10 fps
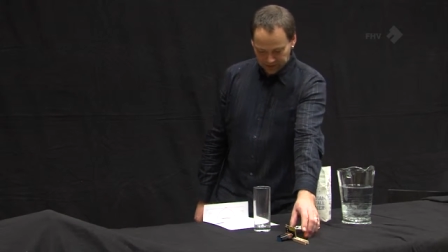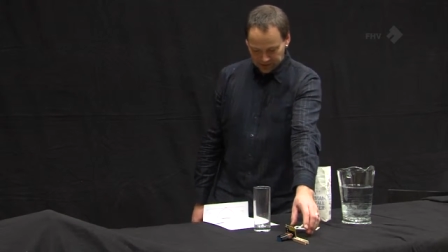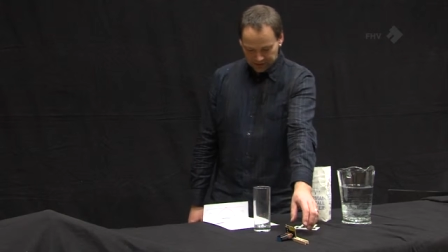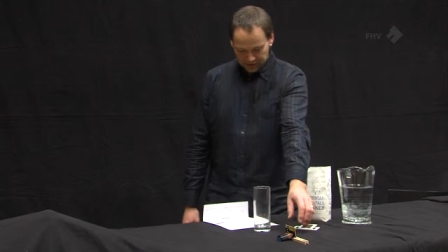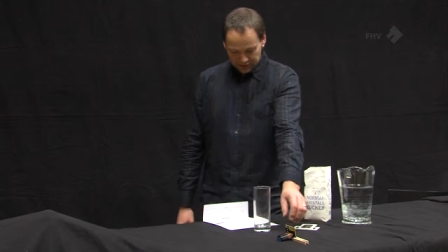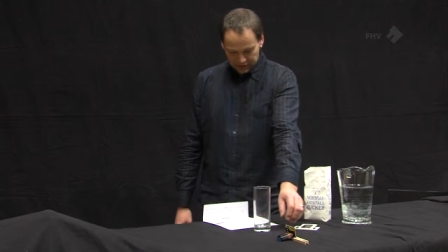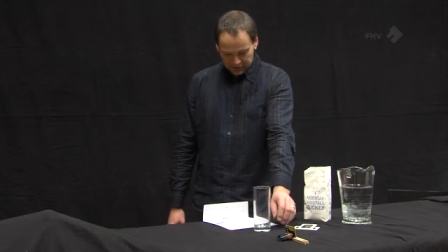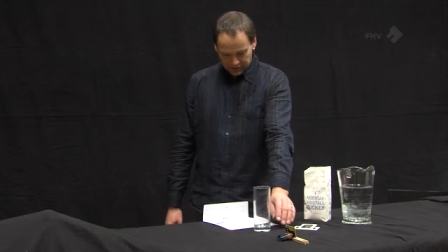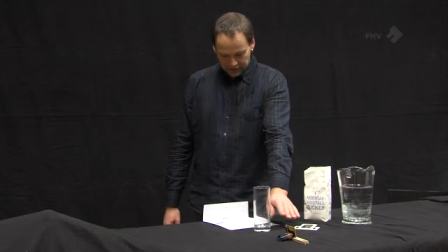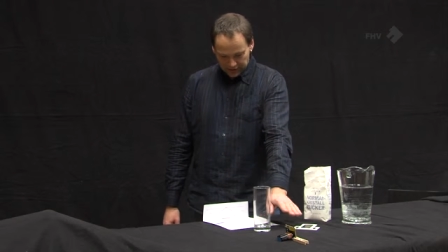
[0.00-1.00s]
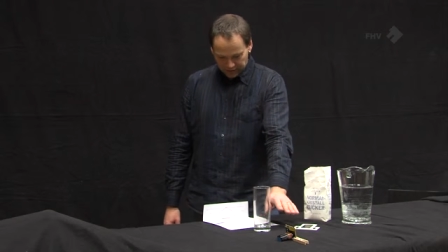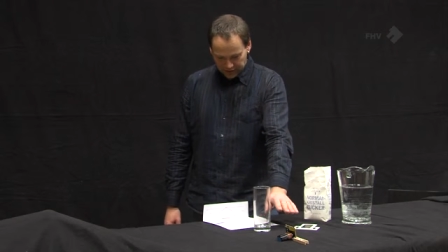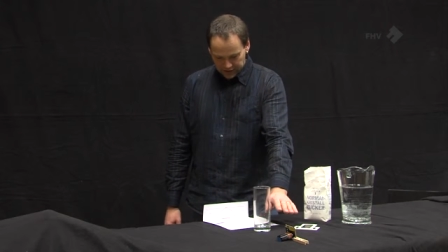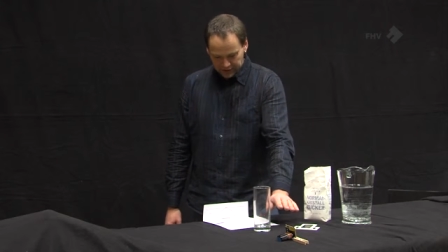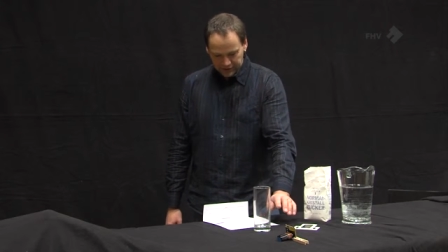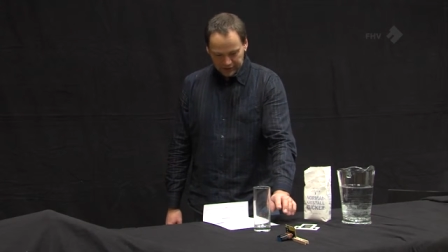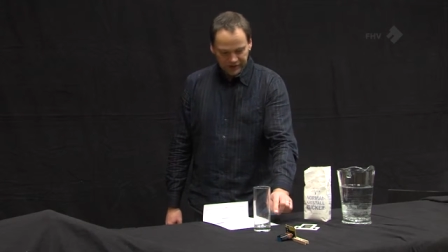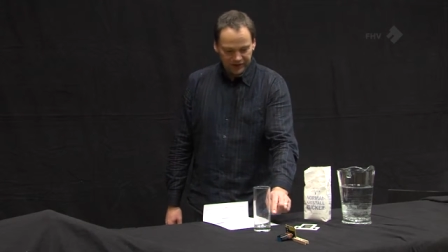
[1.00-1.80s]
that the beam of light passes